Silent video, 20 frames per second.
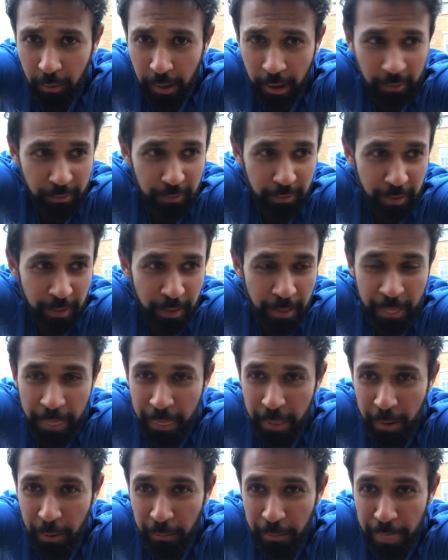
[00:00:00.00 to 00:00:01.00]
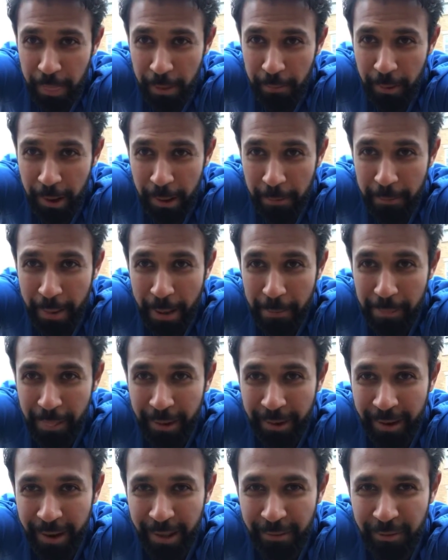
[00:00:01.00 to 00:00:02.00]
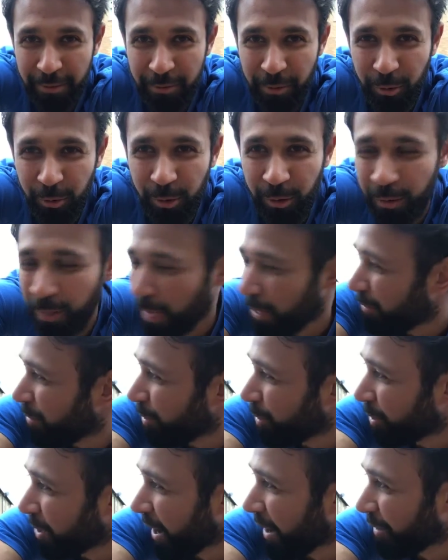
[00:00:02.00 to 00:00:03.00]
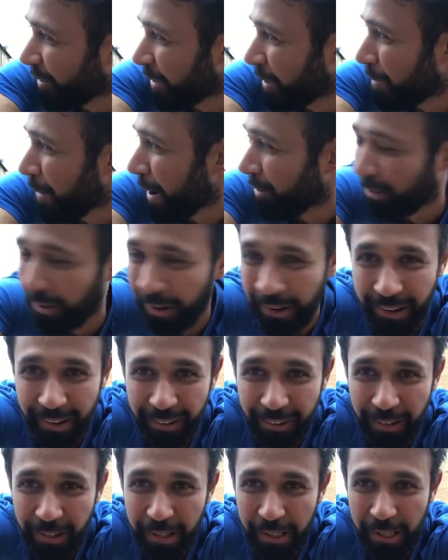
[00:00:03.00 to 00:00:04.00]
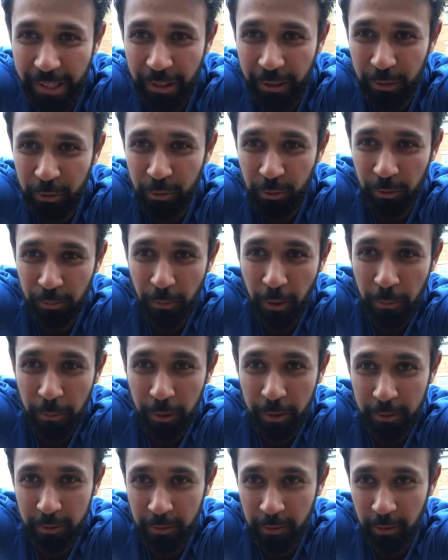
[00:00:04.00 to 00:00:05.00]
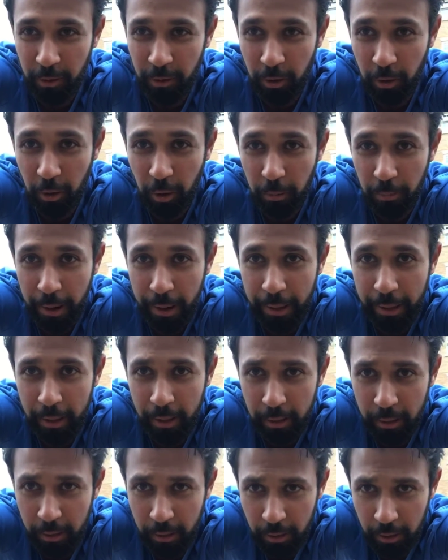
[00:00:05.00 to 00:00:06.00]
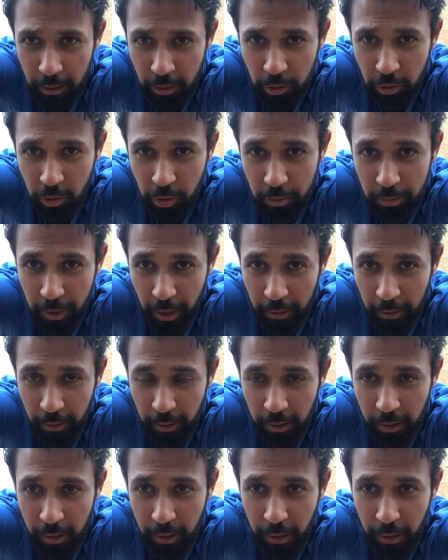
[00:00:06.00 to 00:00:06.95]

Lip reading: I'm better planned, I'll have a full charge on the battery and I'll do some more. But this is going to go on my YouTube channel.